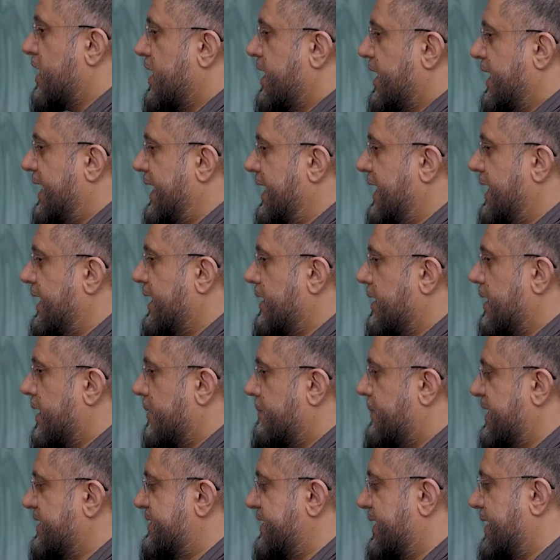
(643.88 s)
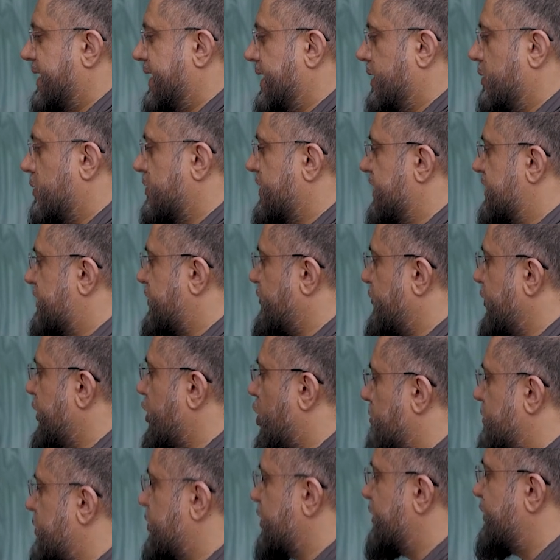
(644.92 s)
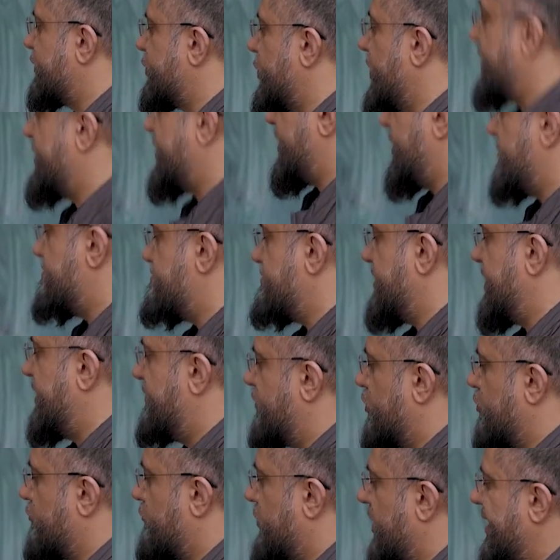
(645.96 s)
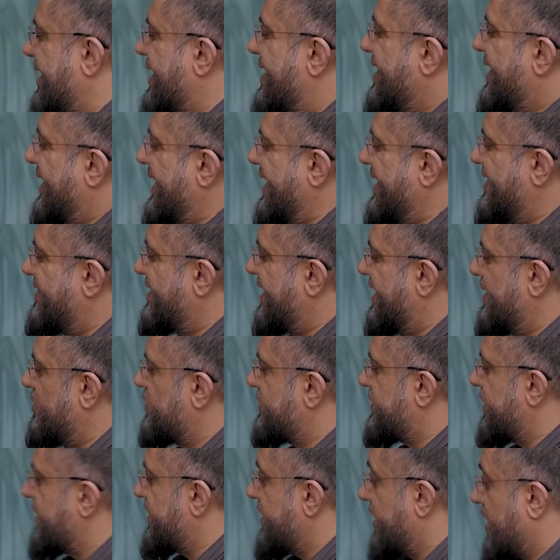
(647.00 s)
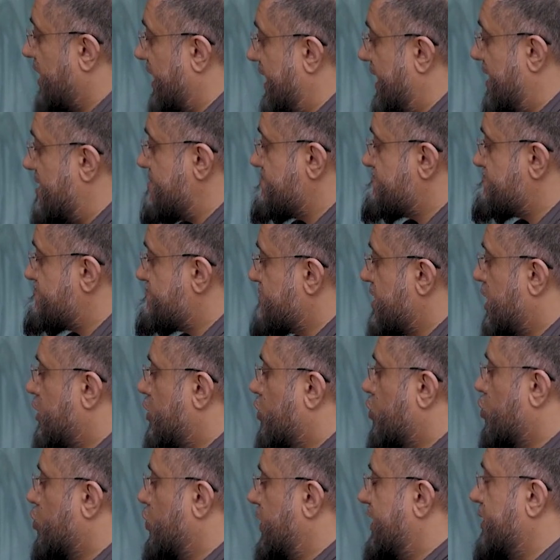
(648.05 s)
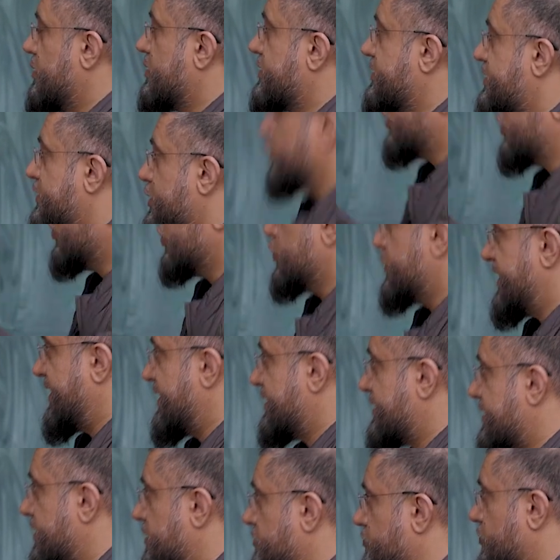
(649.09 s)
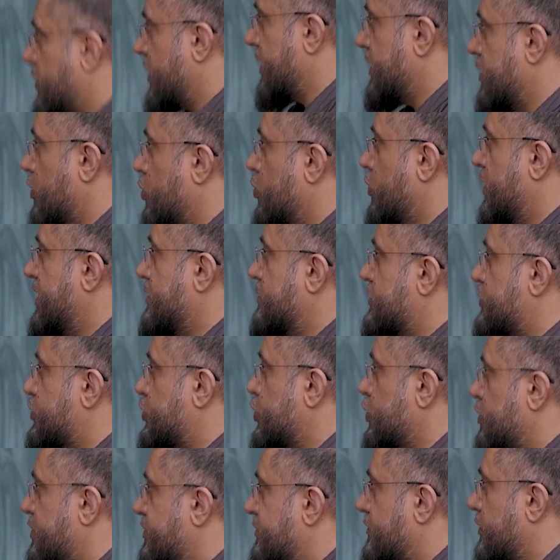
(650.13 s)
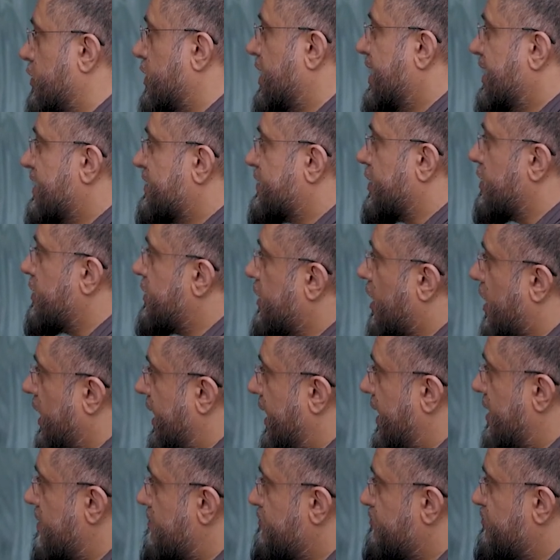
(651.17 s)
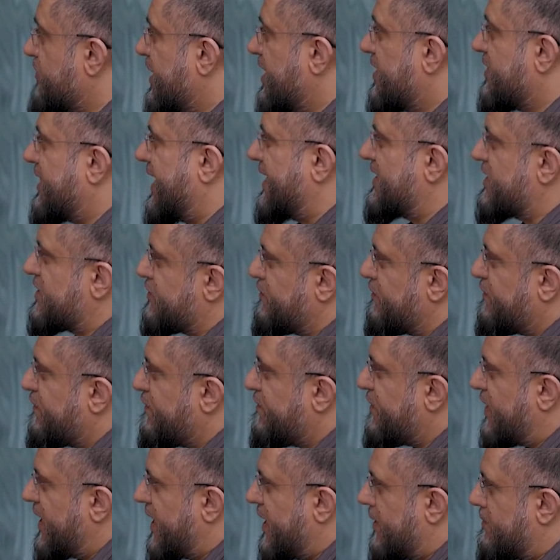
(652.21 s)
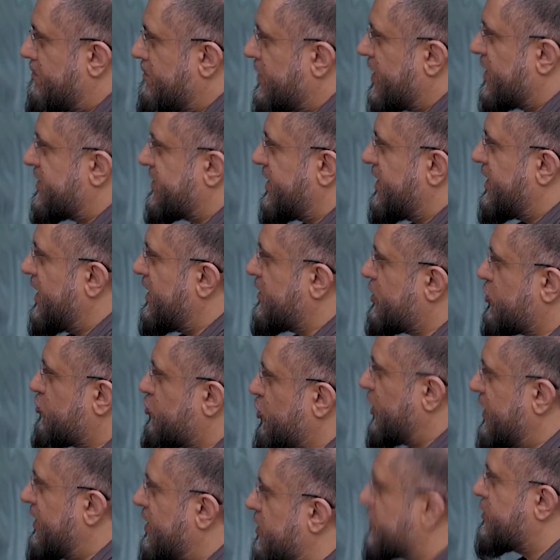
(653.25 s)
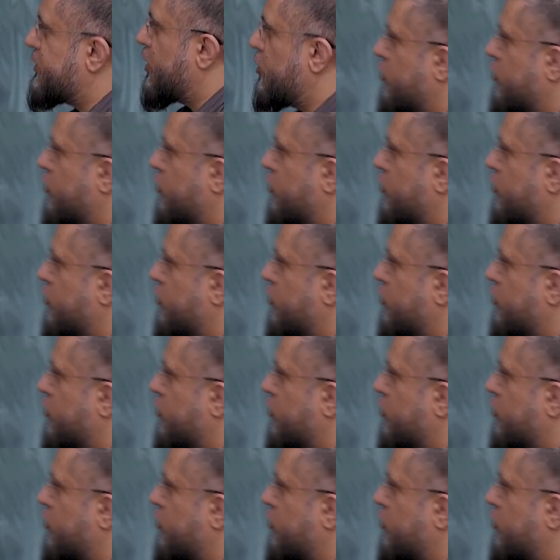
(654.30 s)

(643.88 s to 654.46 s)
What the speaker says: he basically, there's three options with him, Yvonne, right? Either he was a liar, or he was deluded, right? Or he was truthful. So liar, that doesn't fit in because in history there's no